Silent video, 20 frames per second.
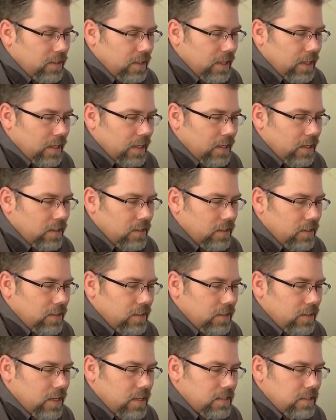And
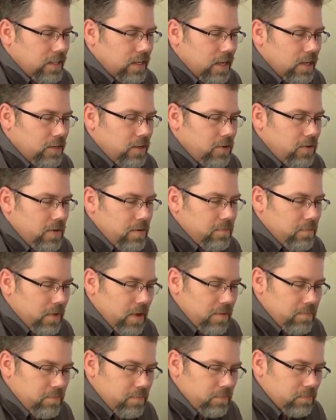next thing I know,
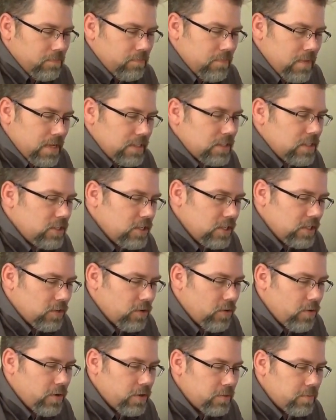I'm messaging the
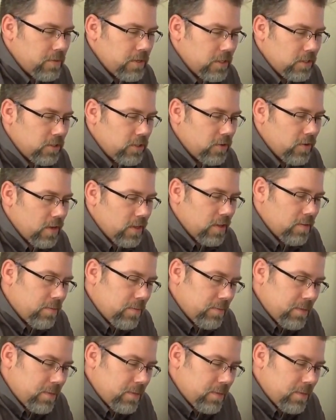Horsemen and showing them.